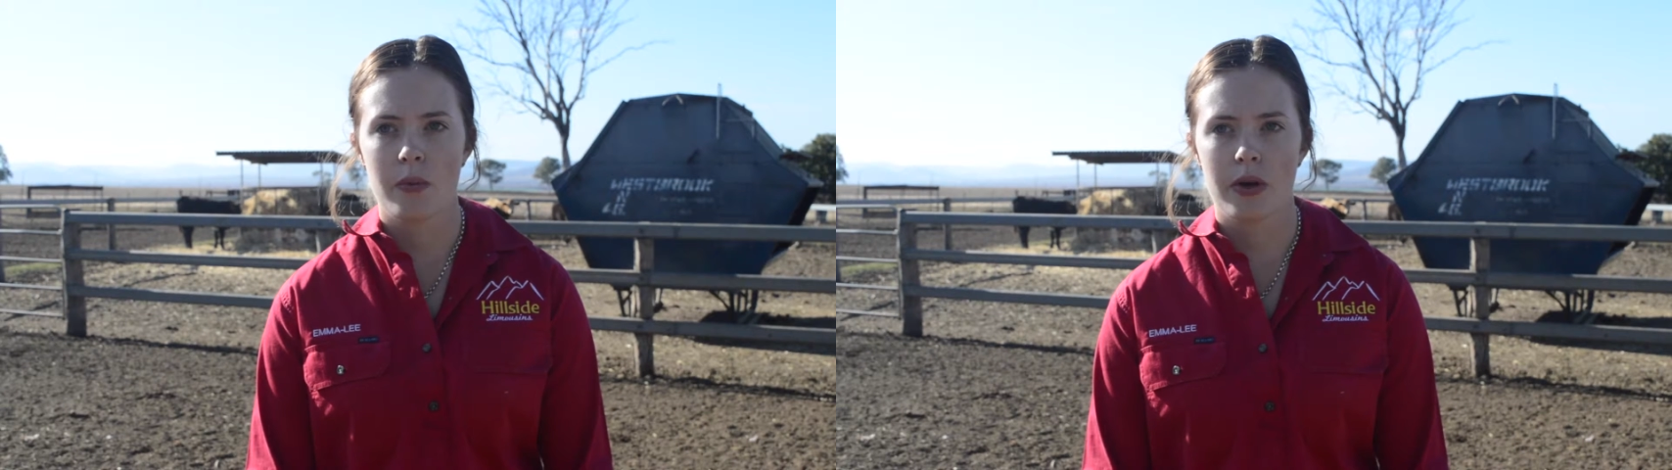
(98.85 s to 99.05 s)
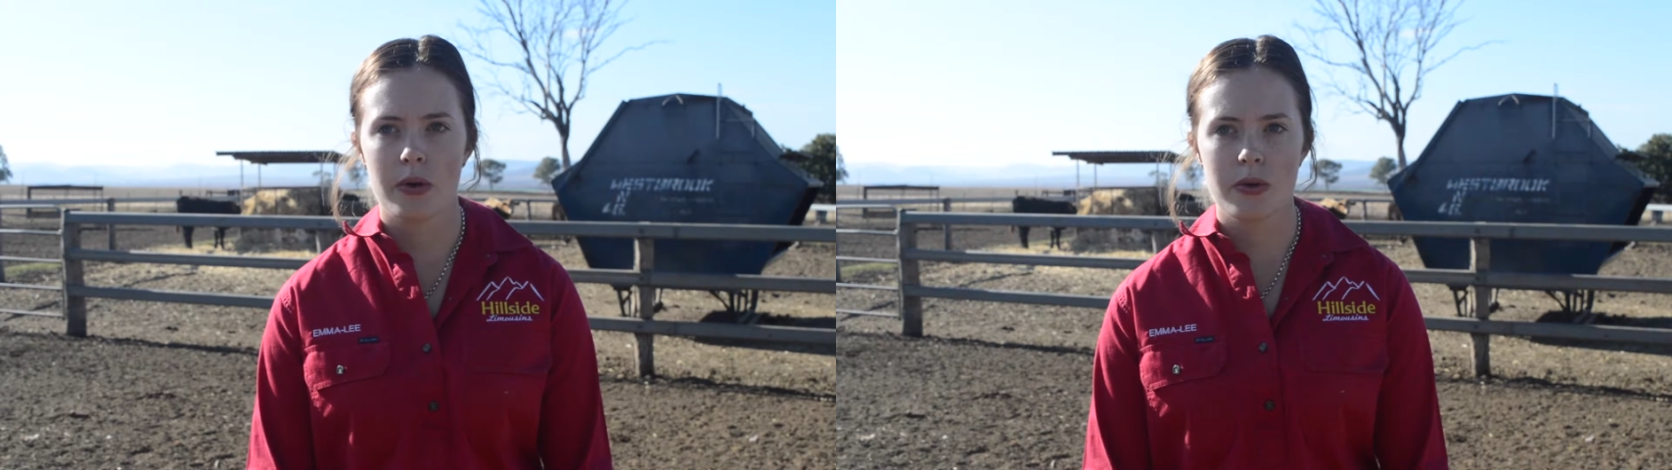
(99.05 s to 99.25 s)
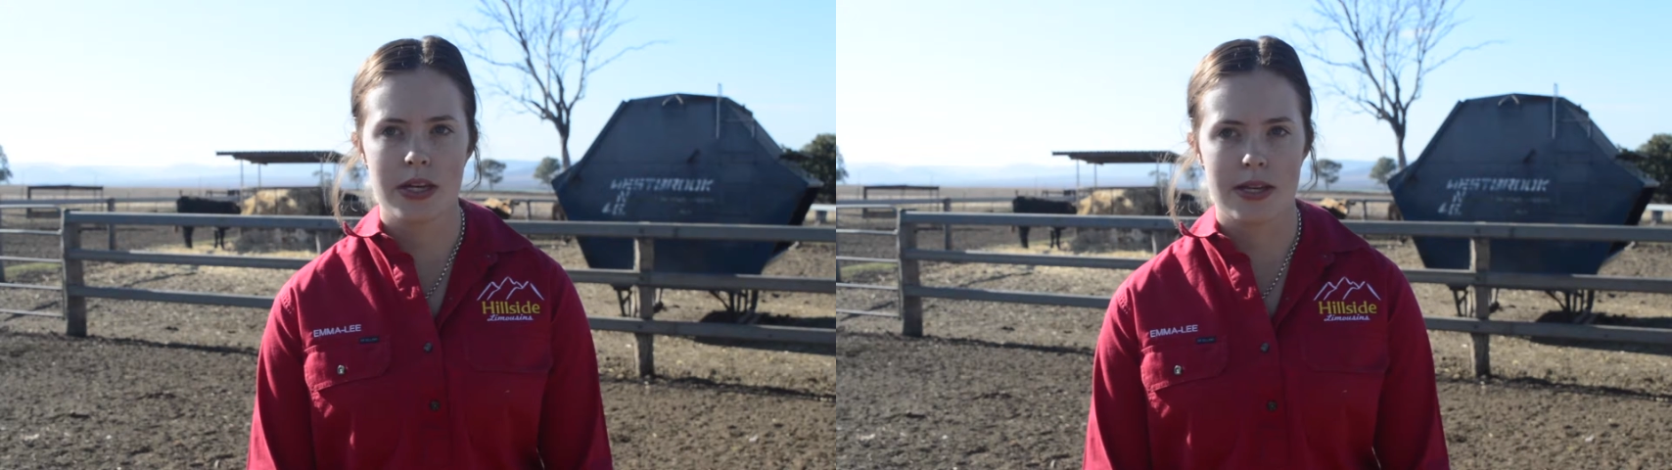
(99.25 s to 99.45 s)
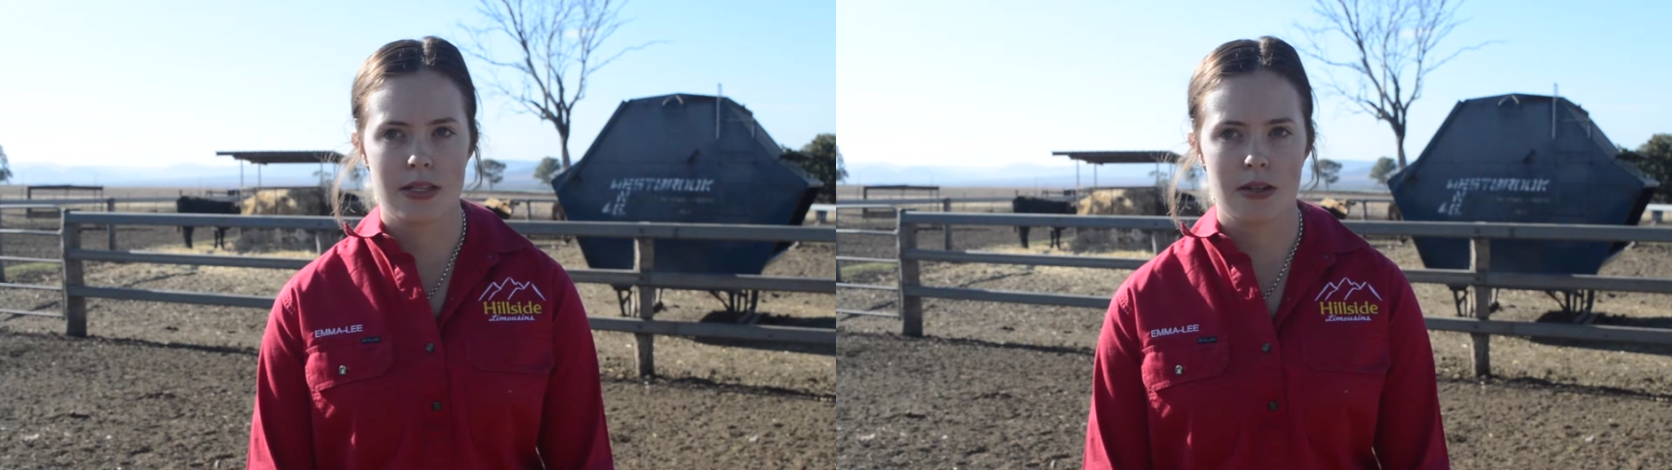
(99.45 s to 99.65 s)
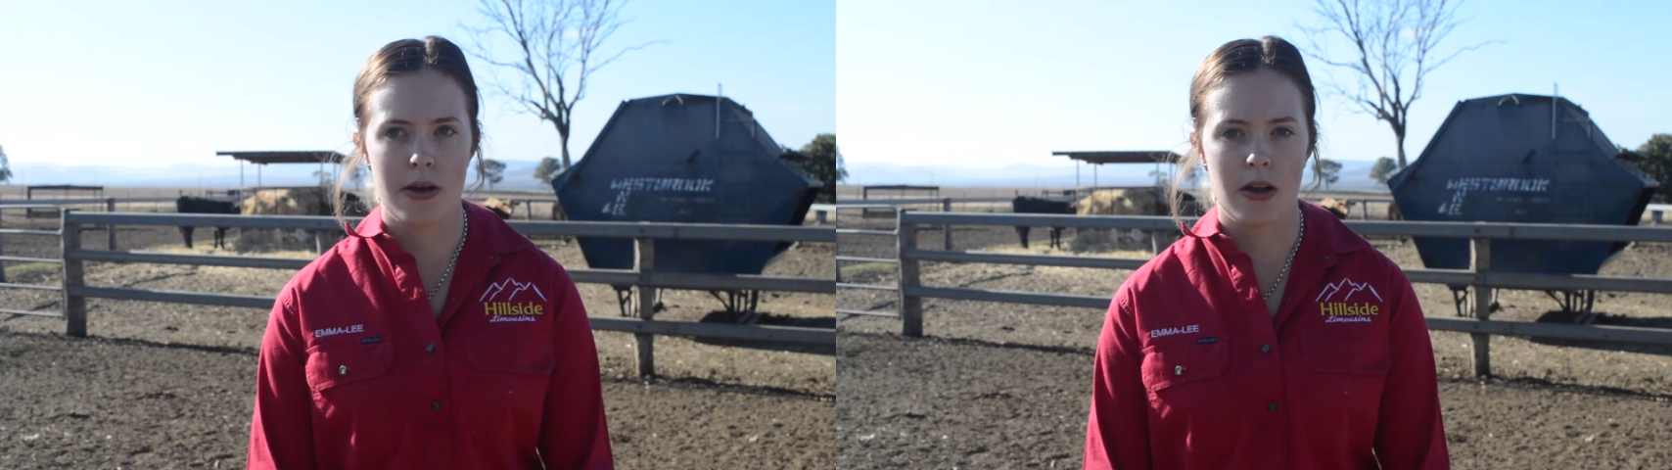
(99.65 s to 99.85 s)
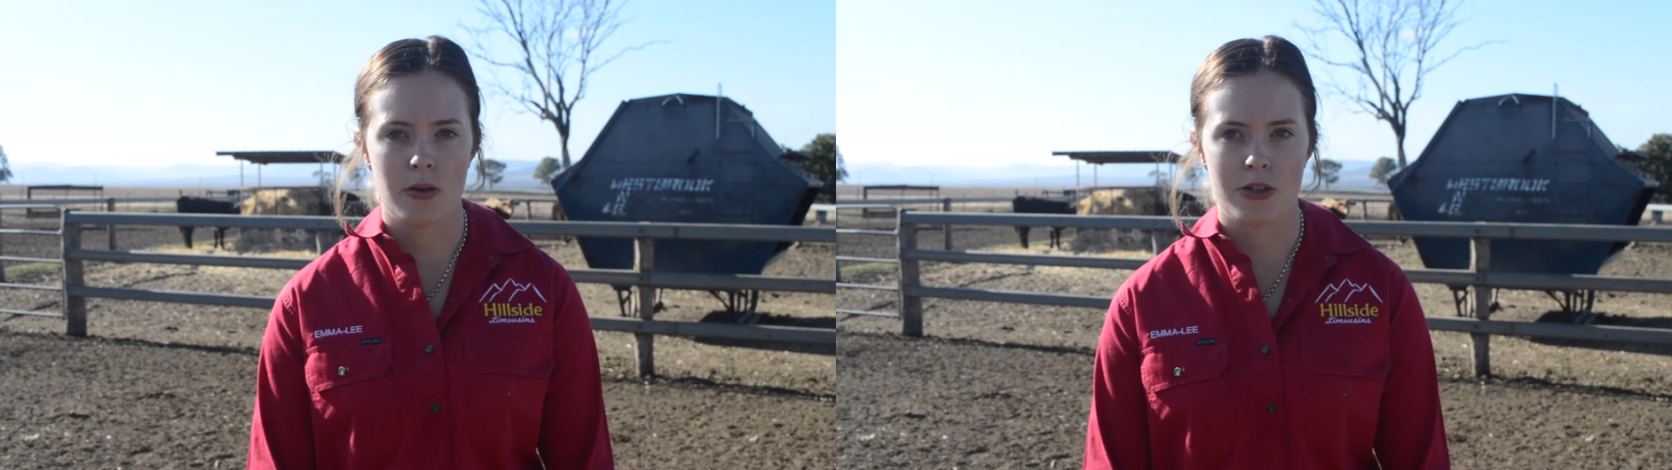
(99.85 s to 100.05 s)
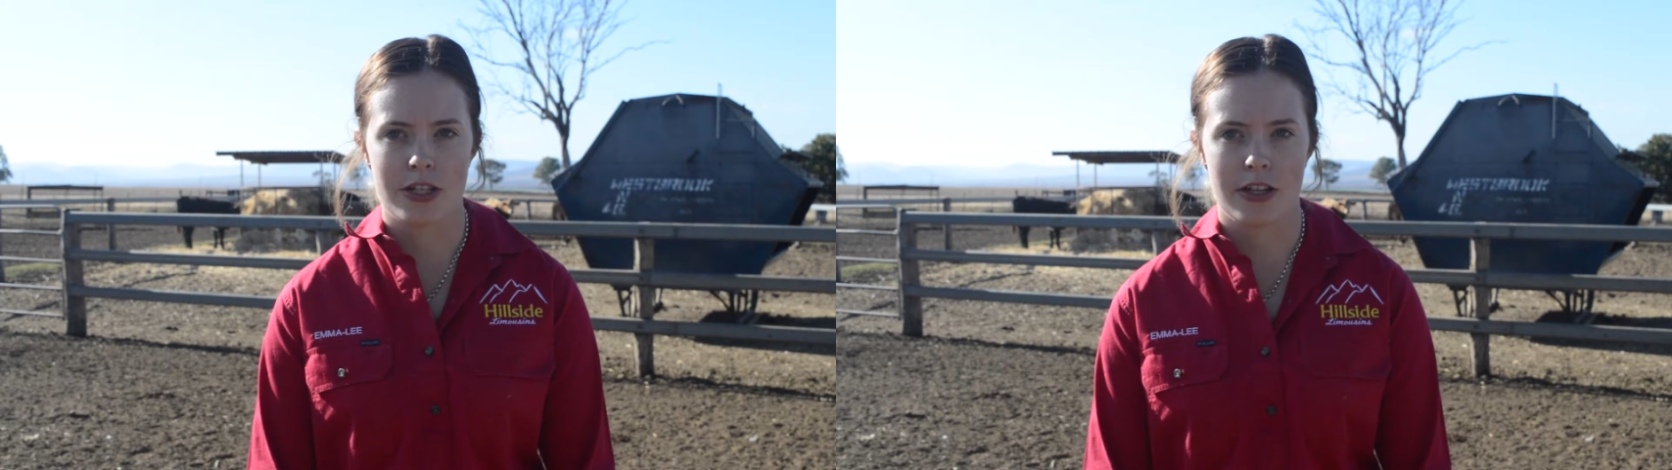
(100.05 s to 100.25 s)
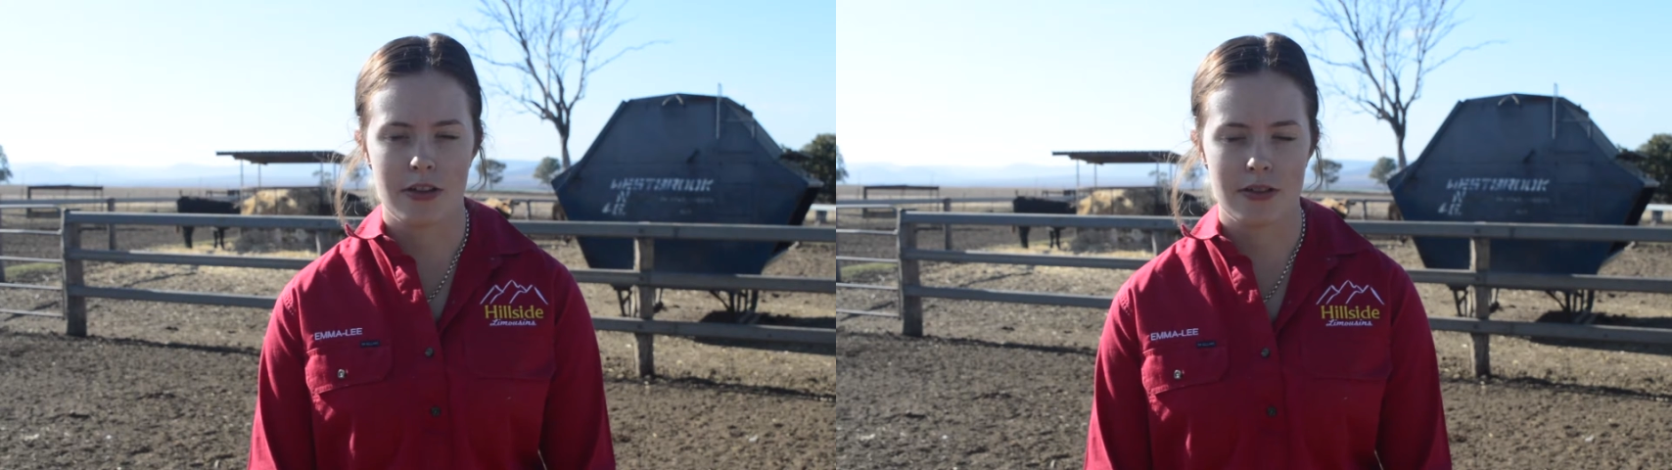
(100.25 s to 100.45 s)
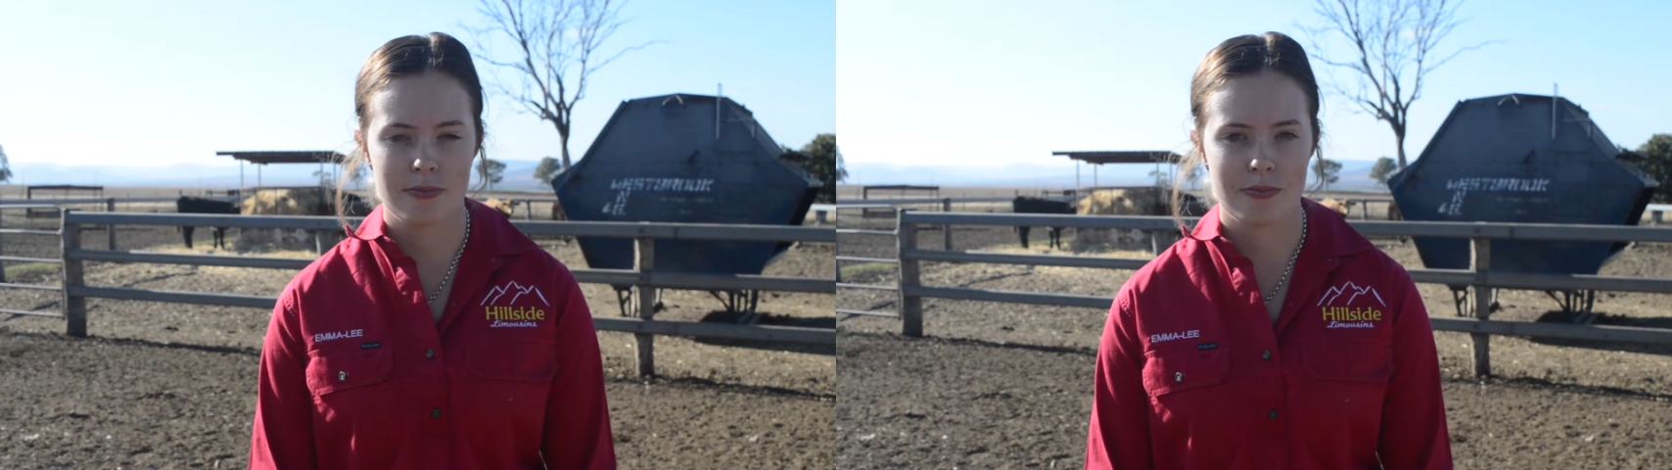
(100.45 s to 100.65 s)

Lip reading: were all tested by ultrasound.